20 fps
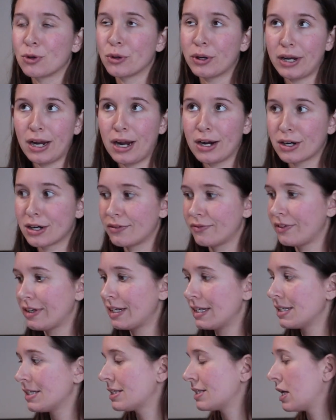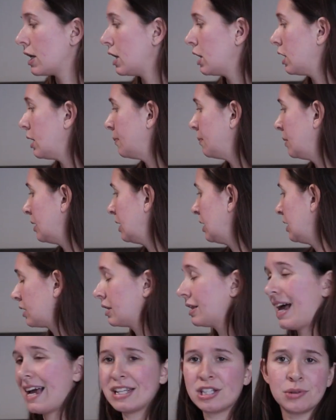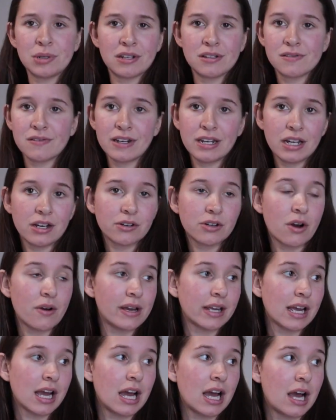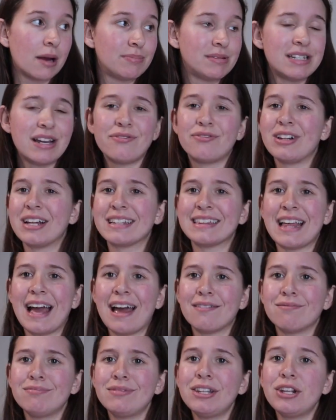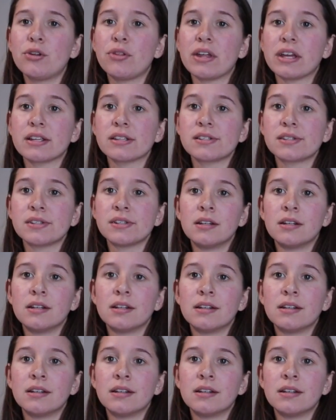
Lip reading: choreography, some last week's video going up, stuff like that. Little things.